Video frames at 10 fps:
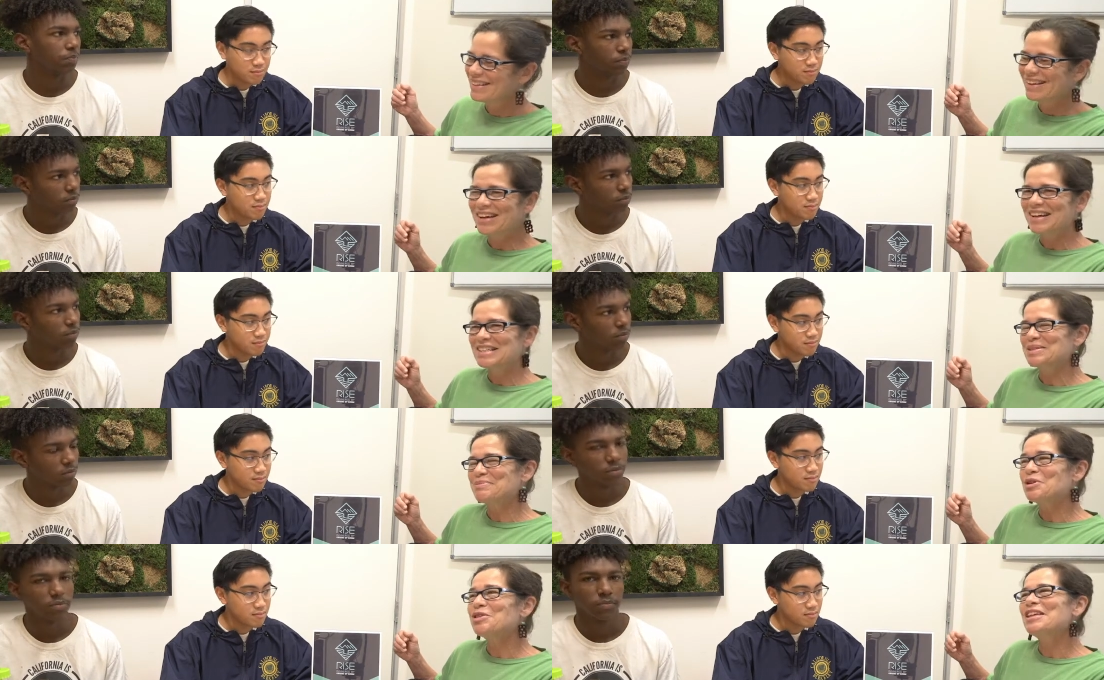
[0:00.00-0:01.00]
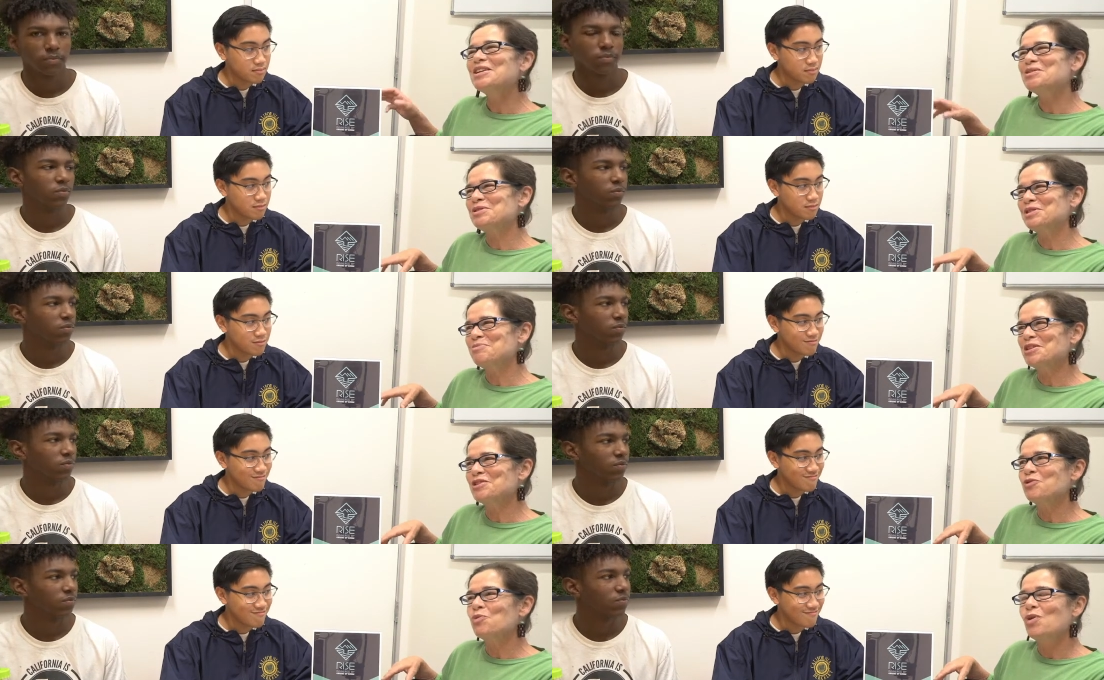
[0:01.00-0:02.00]
Speaker 1: Awesome. Well, thank you so much
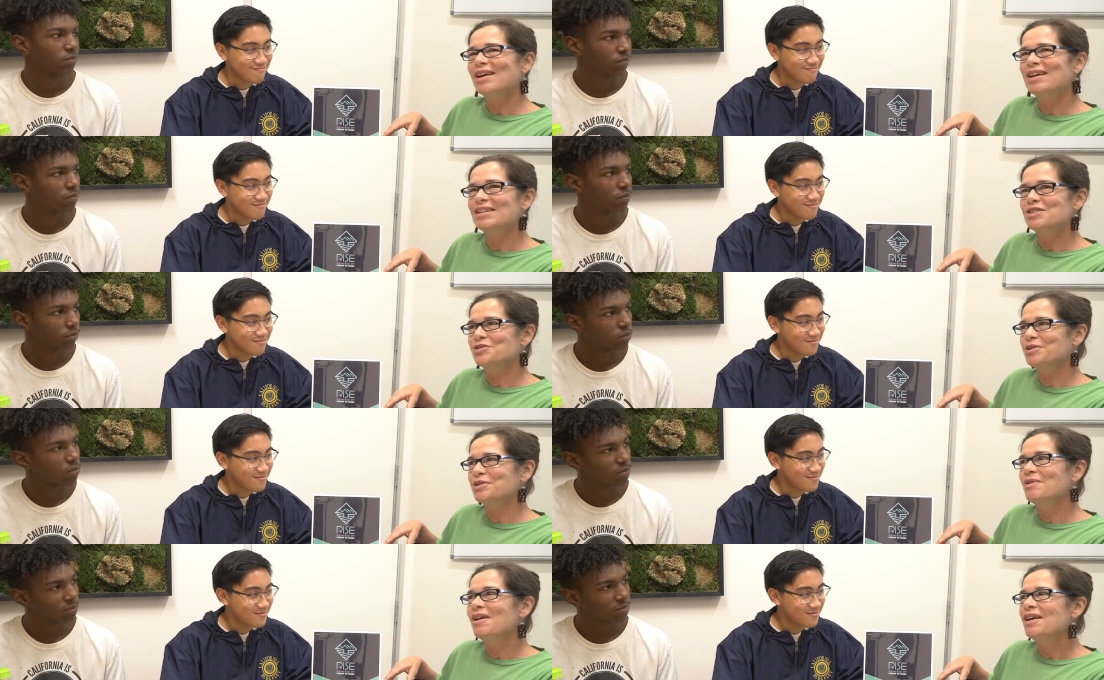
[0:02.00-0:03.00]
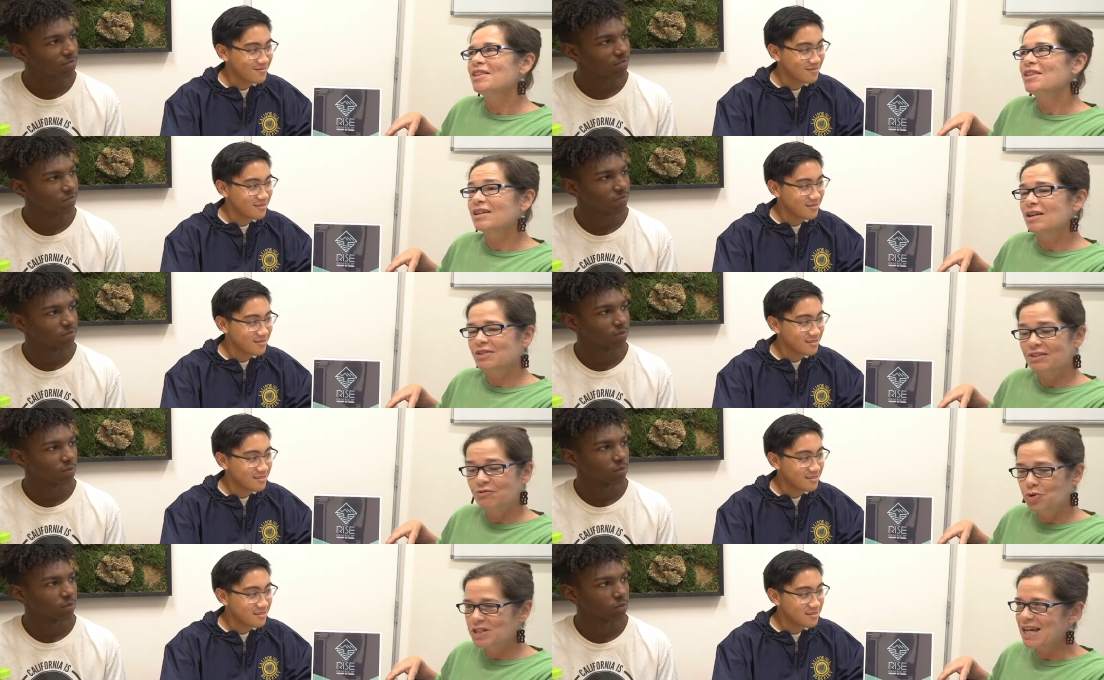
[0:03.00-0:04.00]
for walking us through the, the
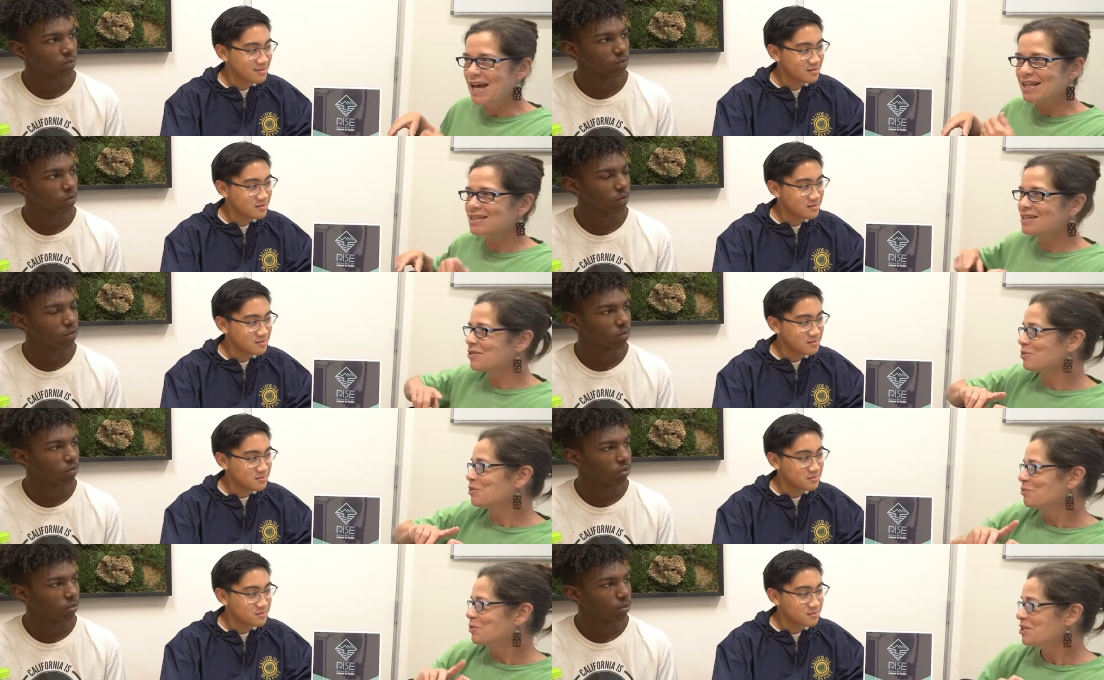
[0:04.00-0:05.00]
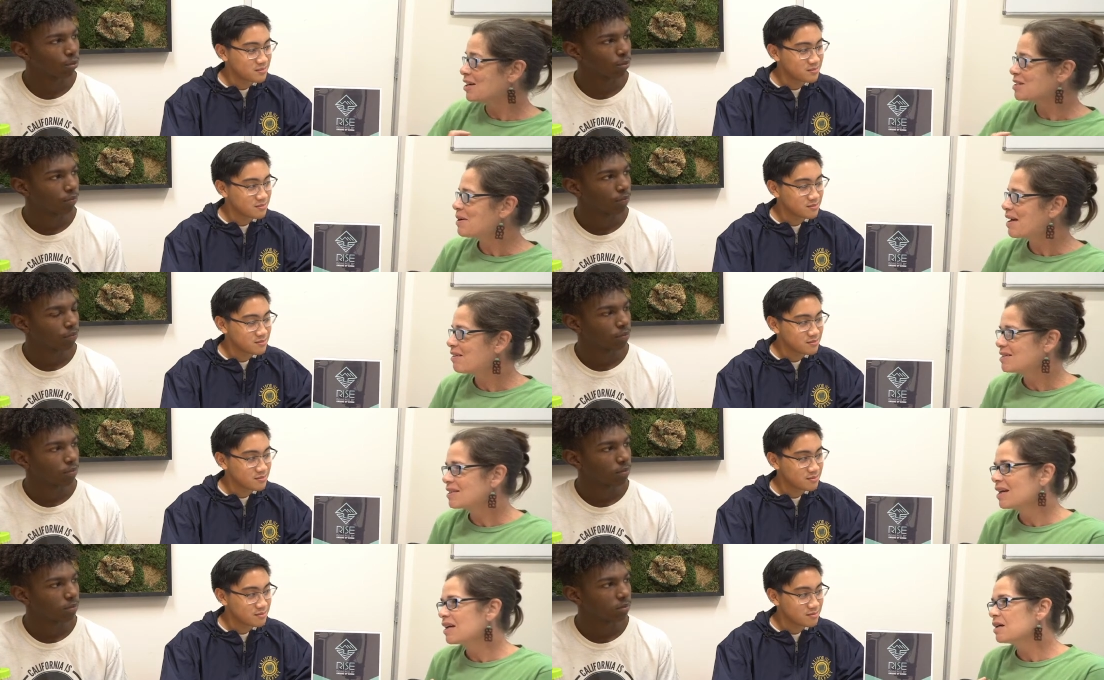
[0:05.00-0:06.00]
four tasks. So we talked about
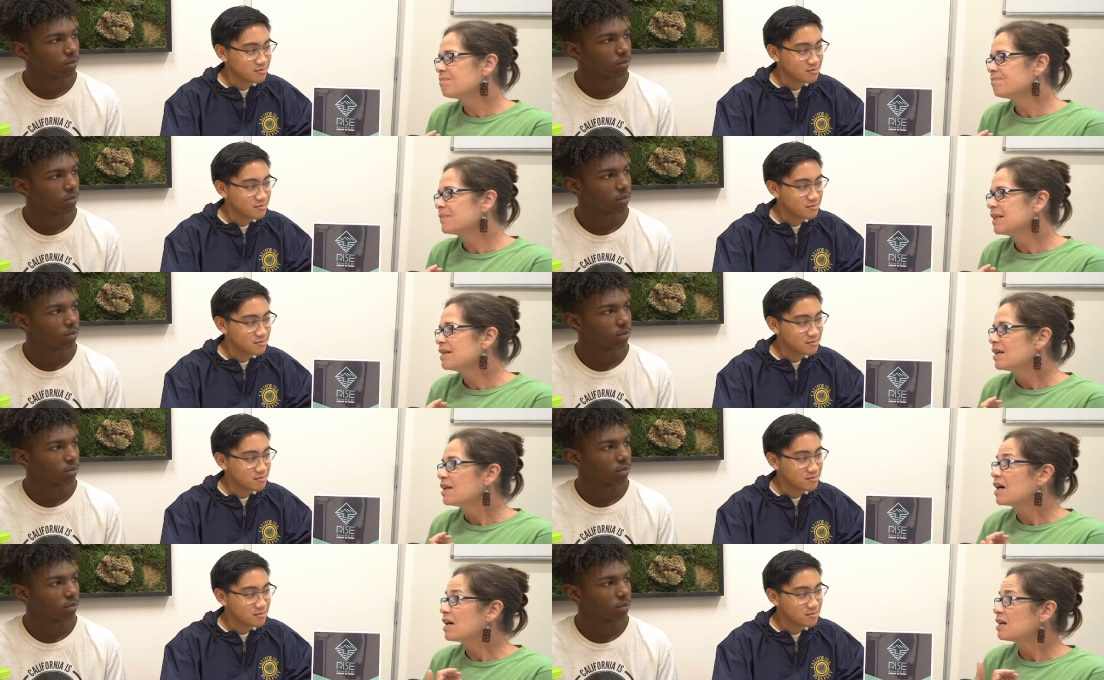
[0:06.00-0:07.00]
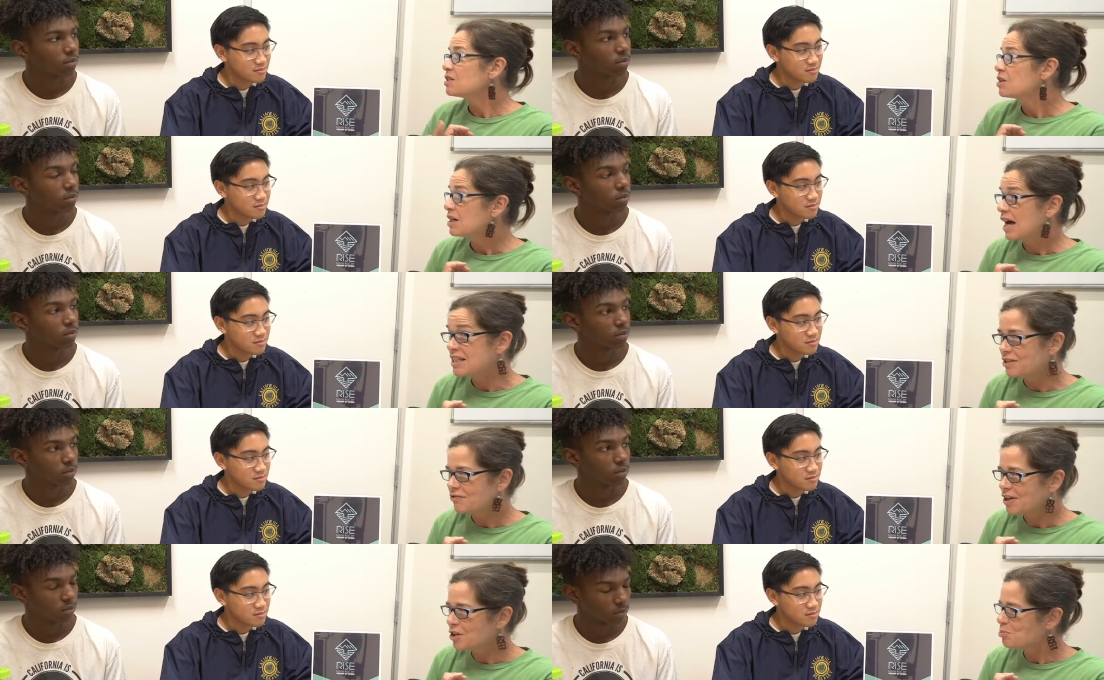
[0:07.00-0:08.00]
um, uh,
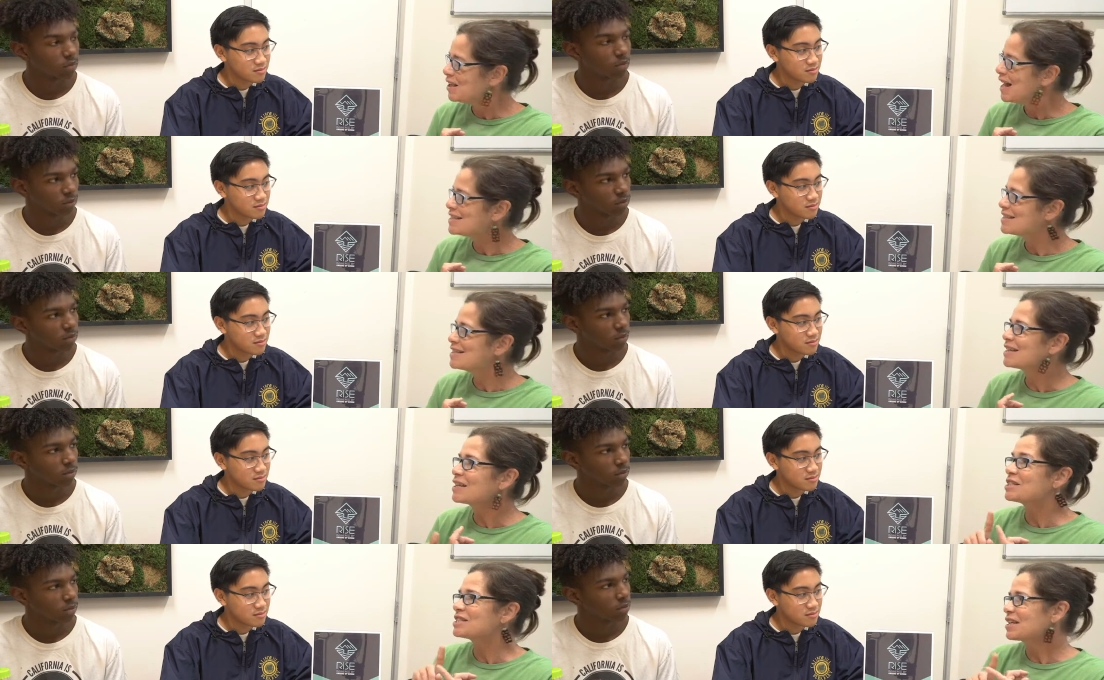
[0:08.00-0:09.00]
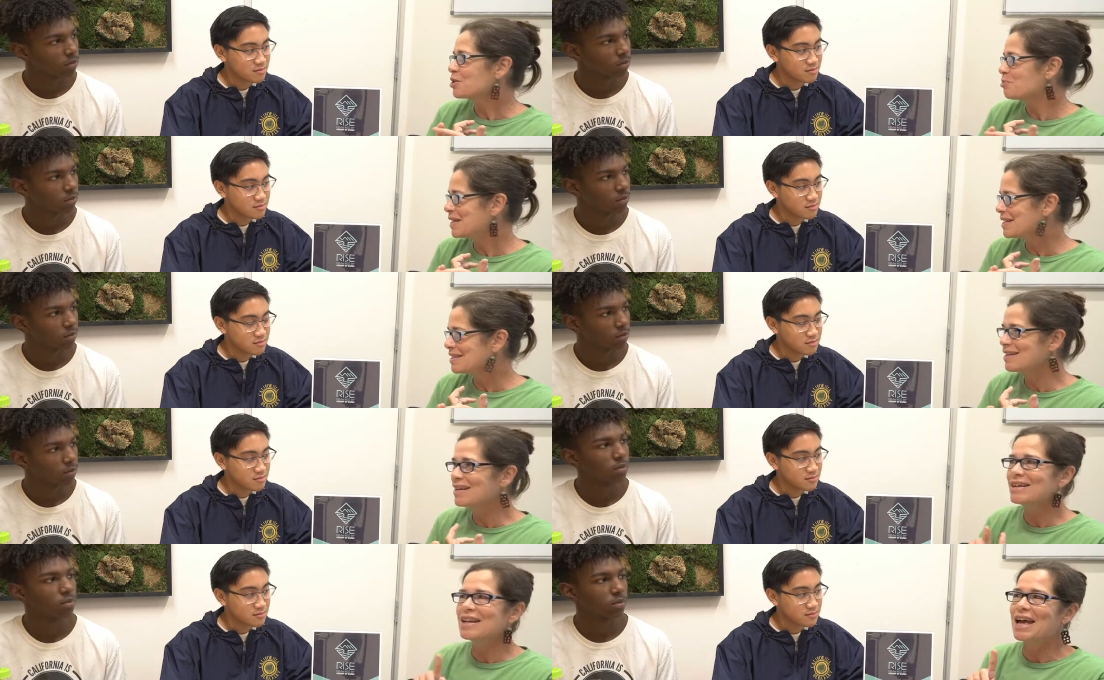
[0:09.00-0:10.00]
identifying your plastic and setting your
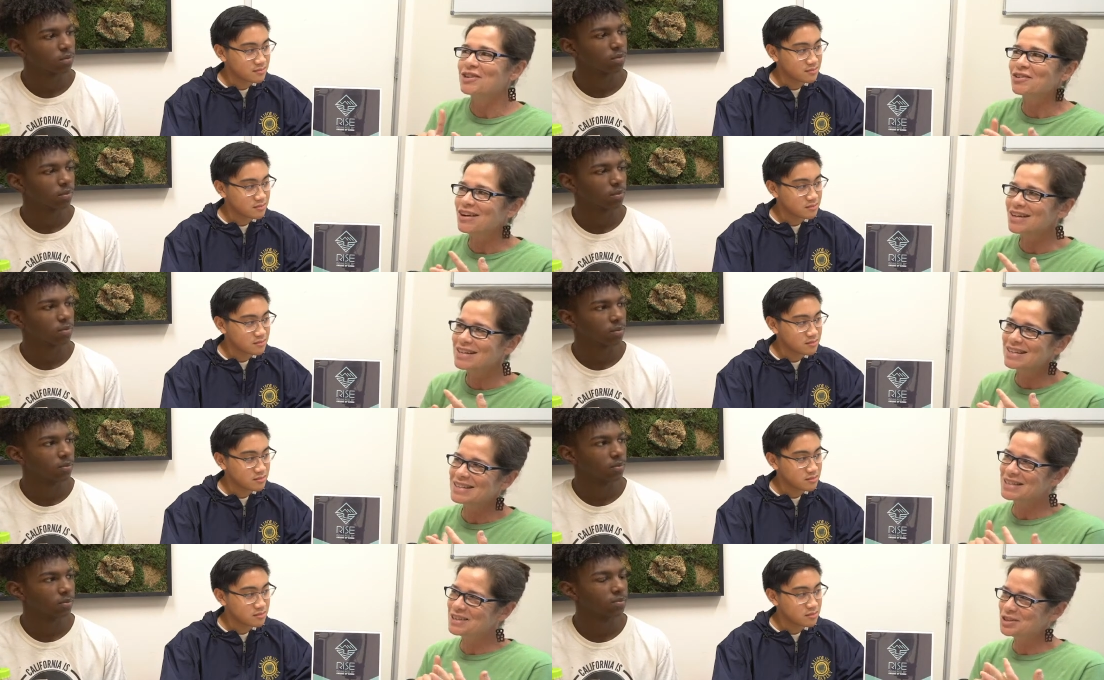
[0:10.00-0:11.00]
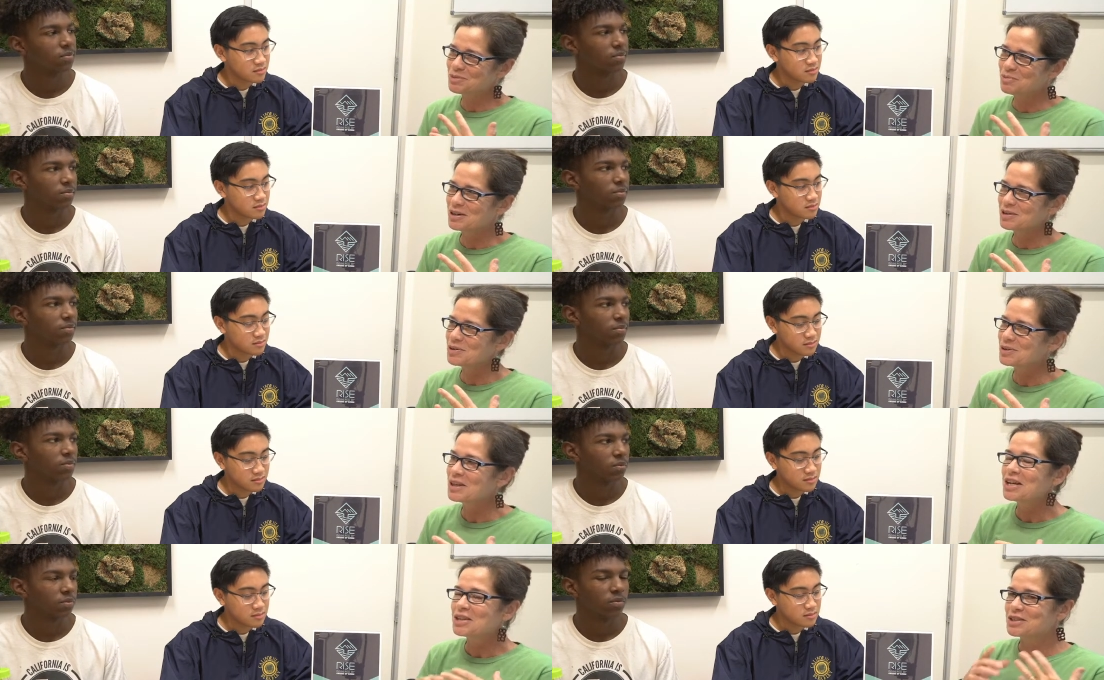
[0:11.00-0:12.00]
baseline and your audience and your SMART goal.